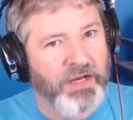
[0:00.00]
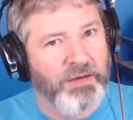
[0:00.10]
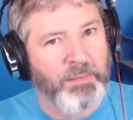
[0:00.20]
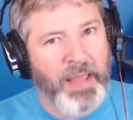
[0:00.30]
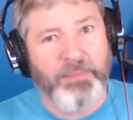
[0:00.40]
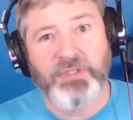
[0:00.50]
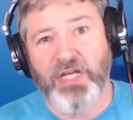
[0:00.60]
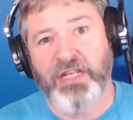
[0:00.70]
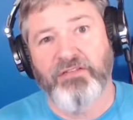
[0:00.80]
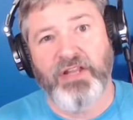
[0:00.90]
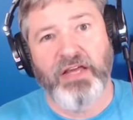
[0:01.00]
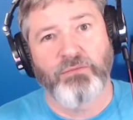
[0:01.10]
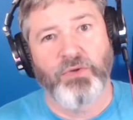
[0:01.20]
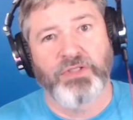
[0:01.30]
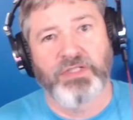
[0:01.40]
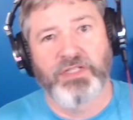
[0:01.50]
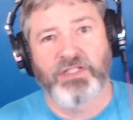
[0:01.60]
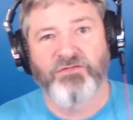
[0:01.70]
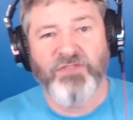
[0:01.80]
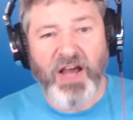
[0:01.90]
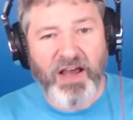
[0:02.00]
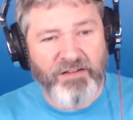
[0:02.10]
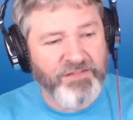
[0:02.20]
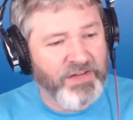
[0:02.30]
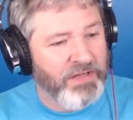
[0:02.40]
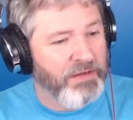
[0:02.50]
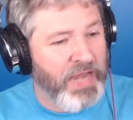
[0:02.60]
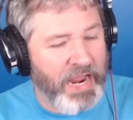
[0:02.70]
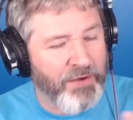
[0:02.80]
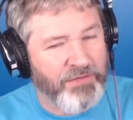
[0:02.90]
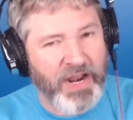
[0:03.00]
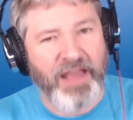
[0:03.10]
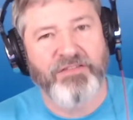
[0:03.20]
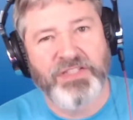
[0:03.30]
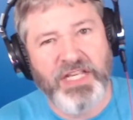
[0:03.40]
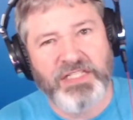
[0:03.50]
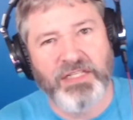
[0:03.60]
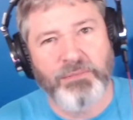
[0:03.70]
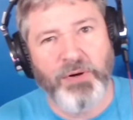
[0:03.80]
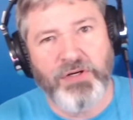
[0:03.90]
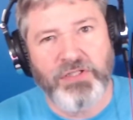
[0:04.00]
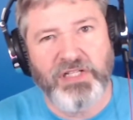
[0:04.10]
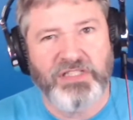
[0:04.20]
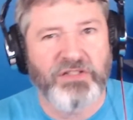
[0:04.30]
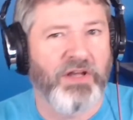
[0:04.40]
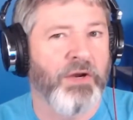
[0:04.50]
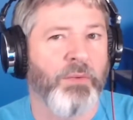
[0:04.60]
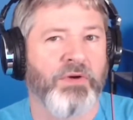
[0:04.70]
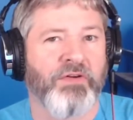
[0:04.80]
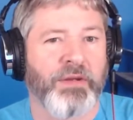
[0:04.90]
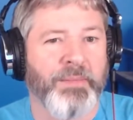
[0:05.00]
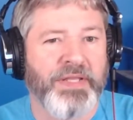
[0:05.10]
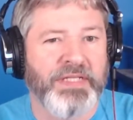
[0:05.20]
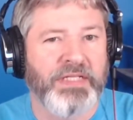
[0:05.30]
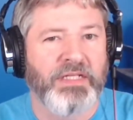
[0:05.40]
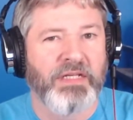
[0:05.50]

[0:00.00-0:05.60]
Amazon even had one that does 5. However, I haven't tested it personally, so I don't want to recommend it.